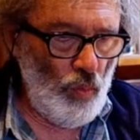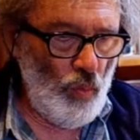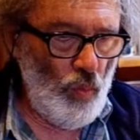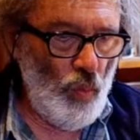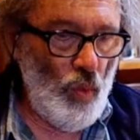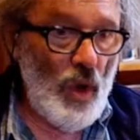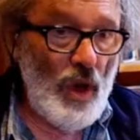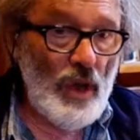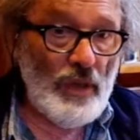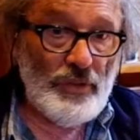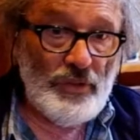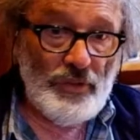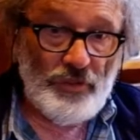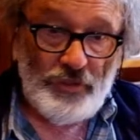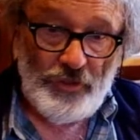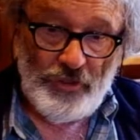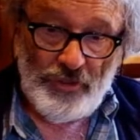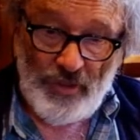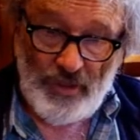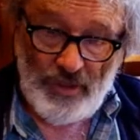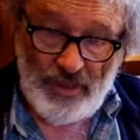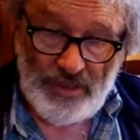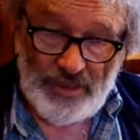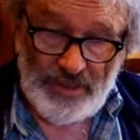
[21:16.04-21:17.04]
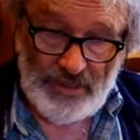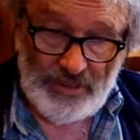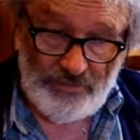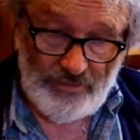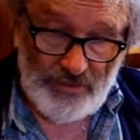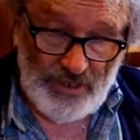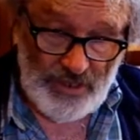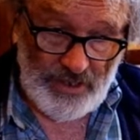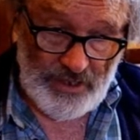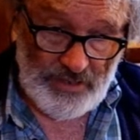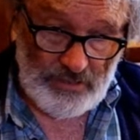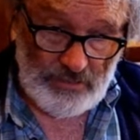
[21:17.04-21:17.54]
one side of
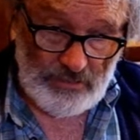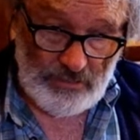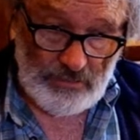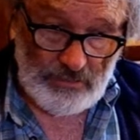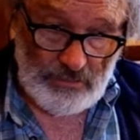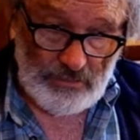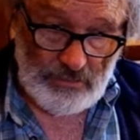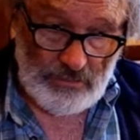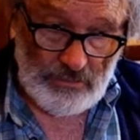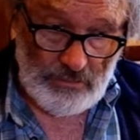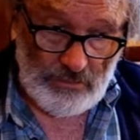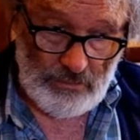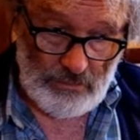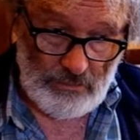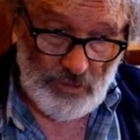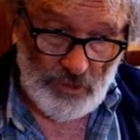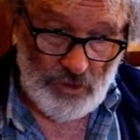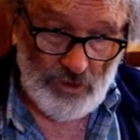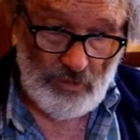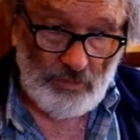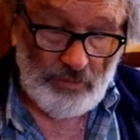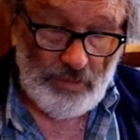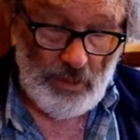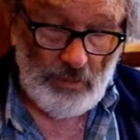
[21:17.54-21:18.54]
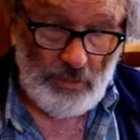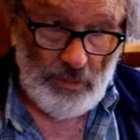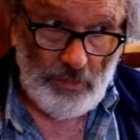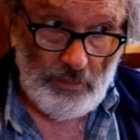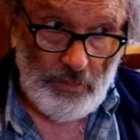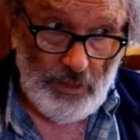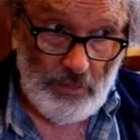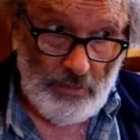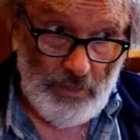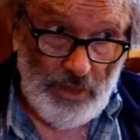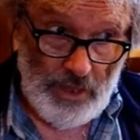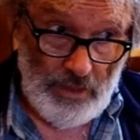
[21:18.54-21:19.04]
it, which will probably
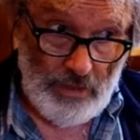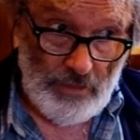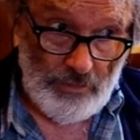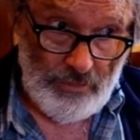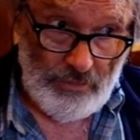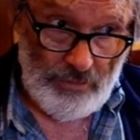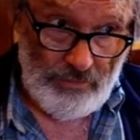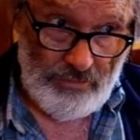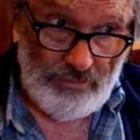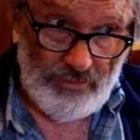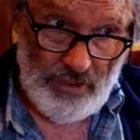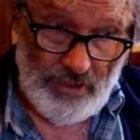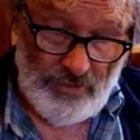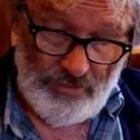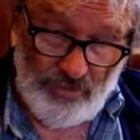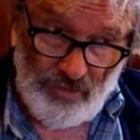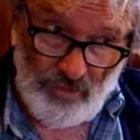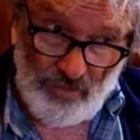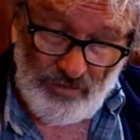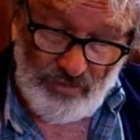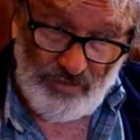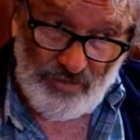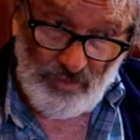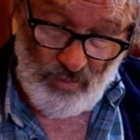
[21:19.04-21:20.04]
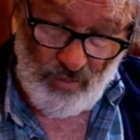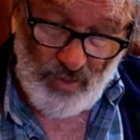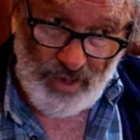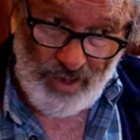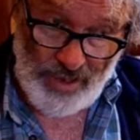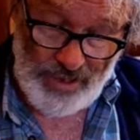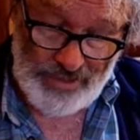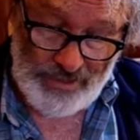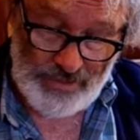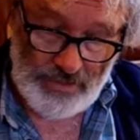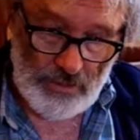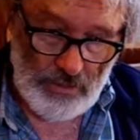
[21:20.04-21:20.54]
be about 3 or 4 foot
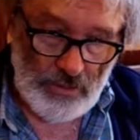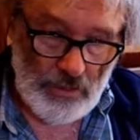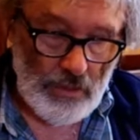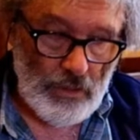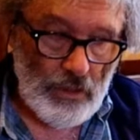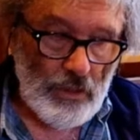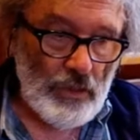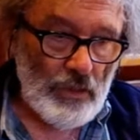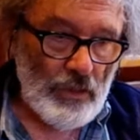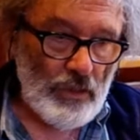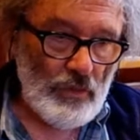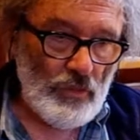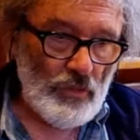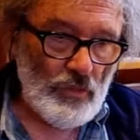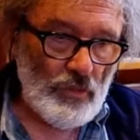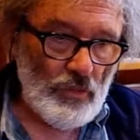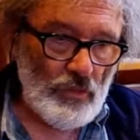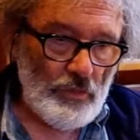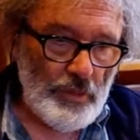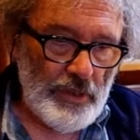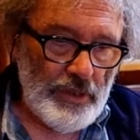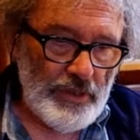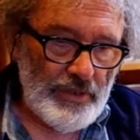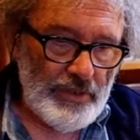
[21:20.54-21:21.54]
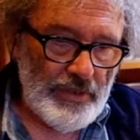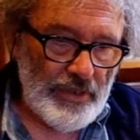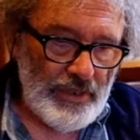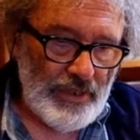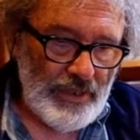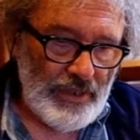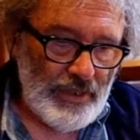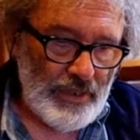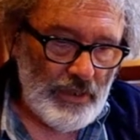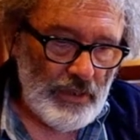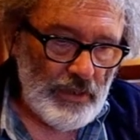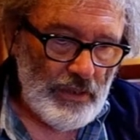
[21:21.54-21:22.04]
wide, will be
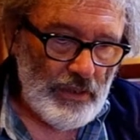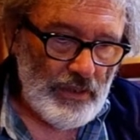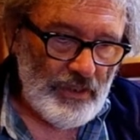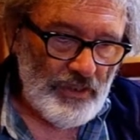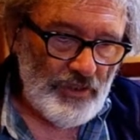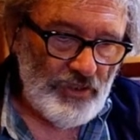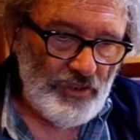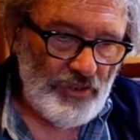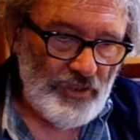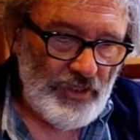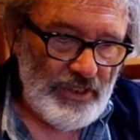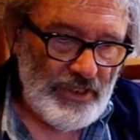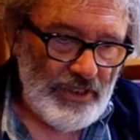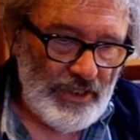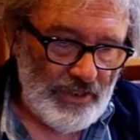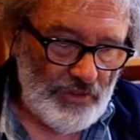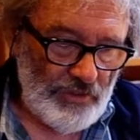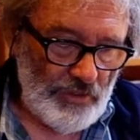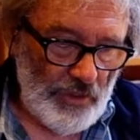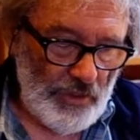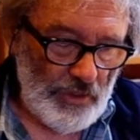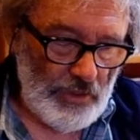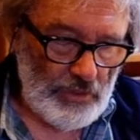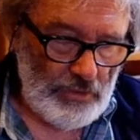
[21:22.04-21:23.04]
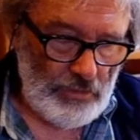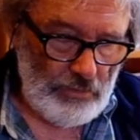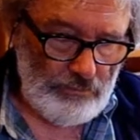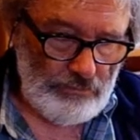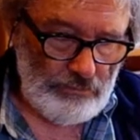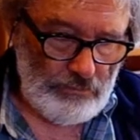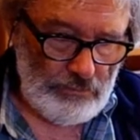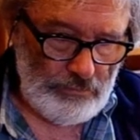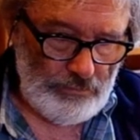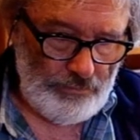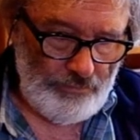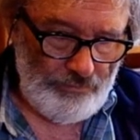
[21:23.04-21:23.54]
the scenic side.
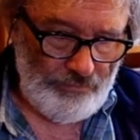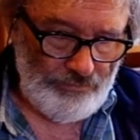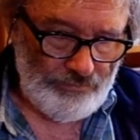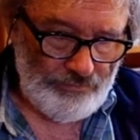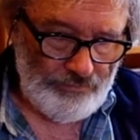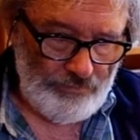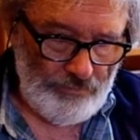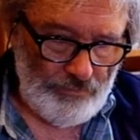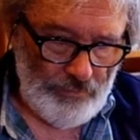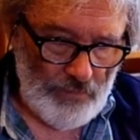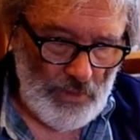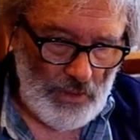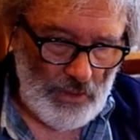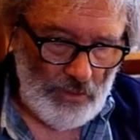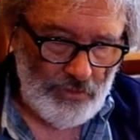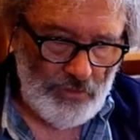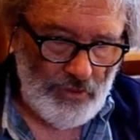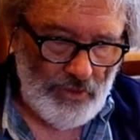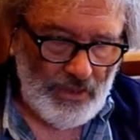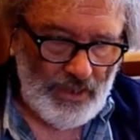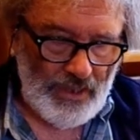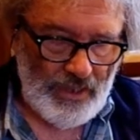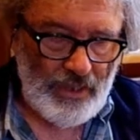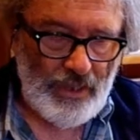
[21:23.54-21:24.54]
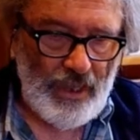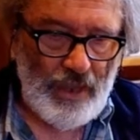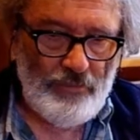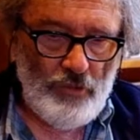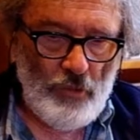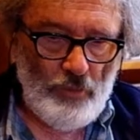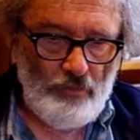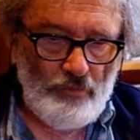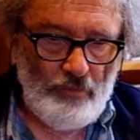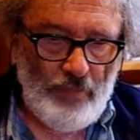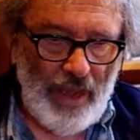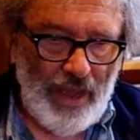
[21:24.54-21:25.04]
So that'll have
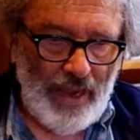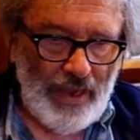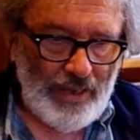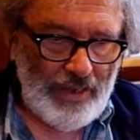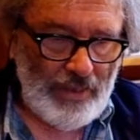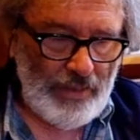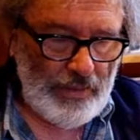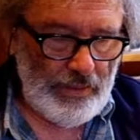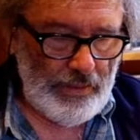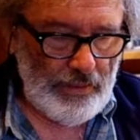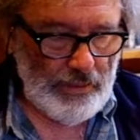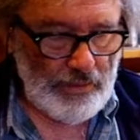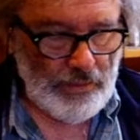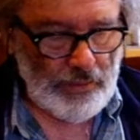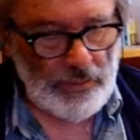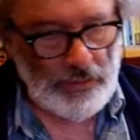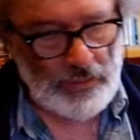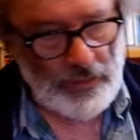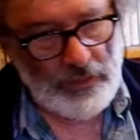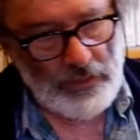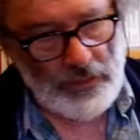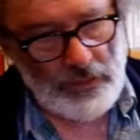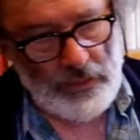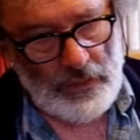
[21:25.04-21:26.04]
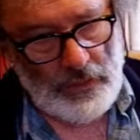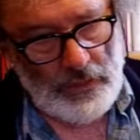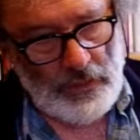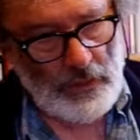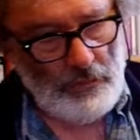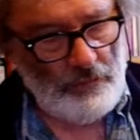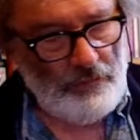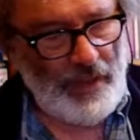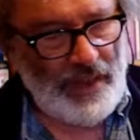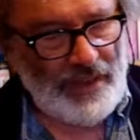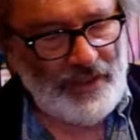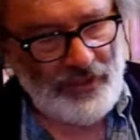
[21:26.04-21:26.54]
a
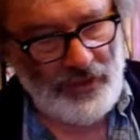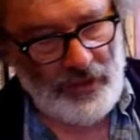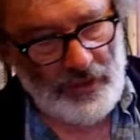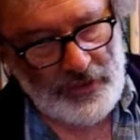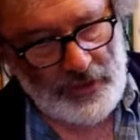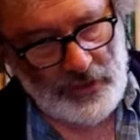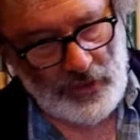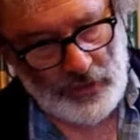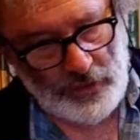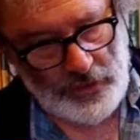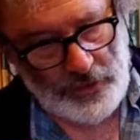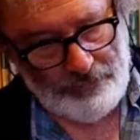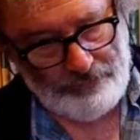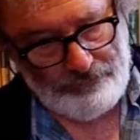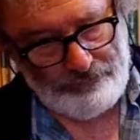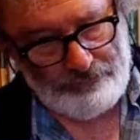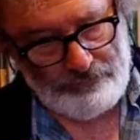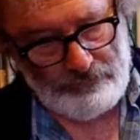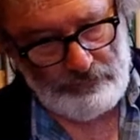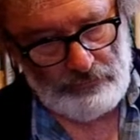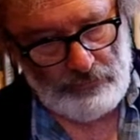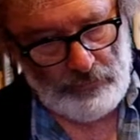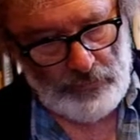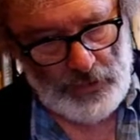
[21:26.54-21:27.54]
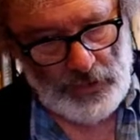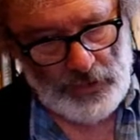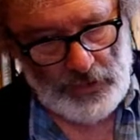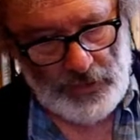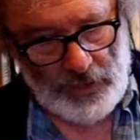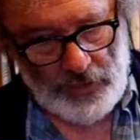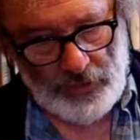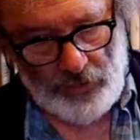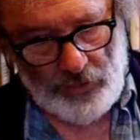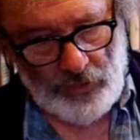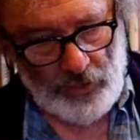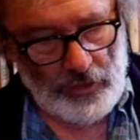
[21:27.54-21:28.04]
back scene on it.
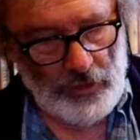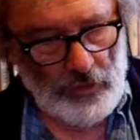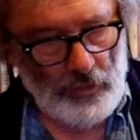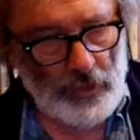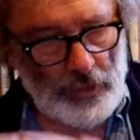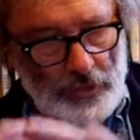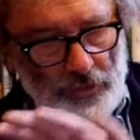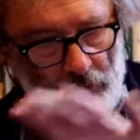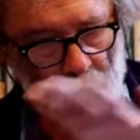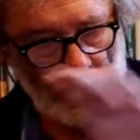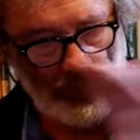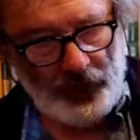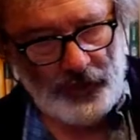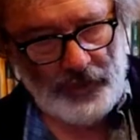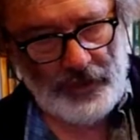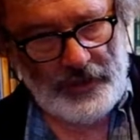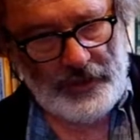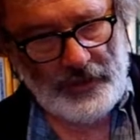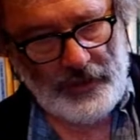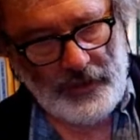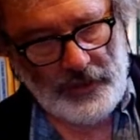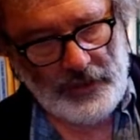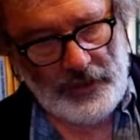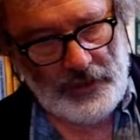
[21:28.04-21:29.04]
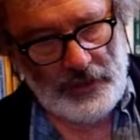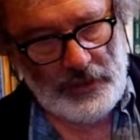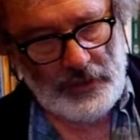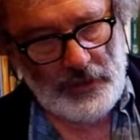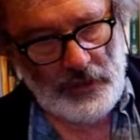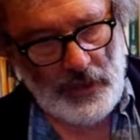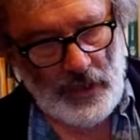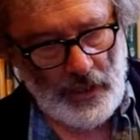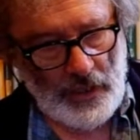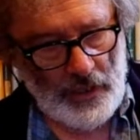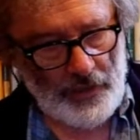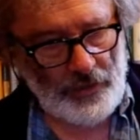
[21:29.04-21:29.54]
Okay, so you won't see the
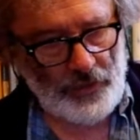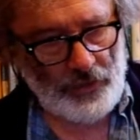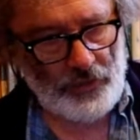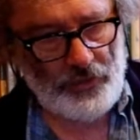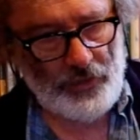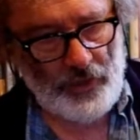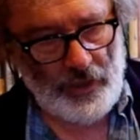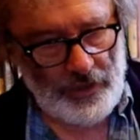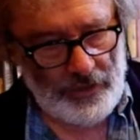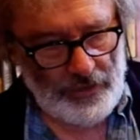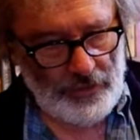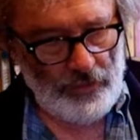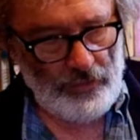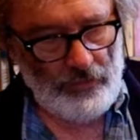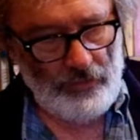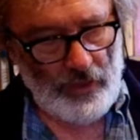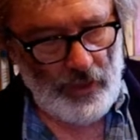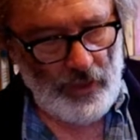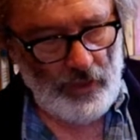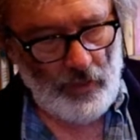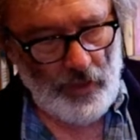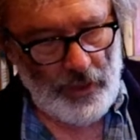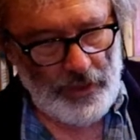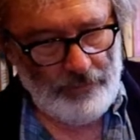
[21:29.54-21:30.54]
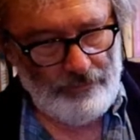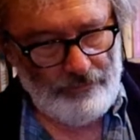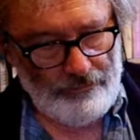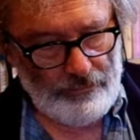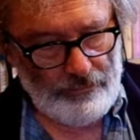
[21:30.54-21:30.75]
other side of the railway.